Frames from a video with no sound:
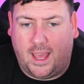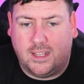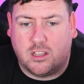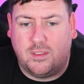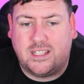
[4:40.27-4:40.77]
So
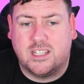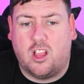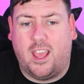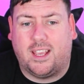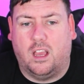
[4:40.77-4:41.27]
this is
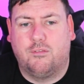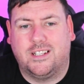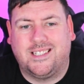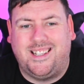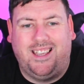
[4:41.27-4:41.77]
like a
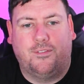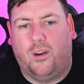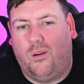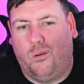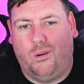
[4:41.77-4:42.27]
receiver,
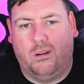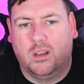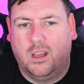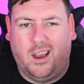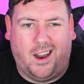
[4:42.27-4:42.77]
or
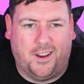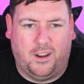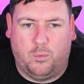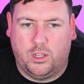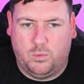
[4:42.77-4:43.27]
I don't know
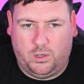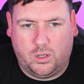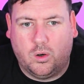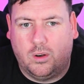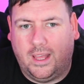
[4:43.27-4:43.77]
what you want to
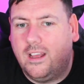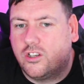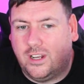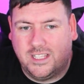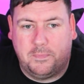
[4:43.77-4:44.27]
call it, a
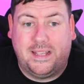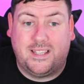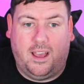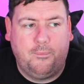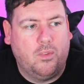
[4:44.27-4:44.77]
transmitter.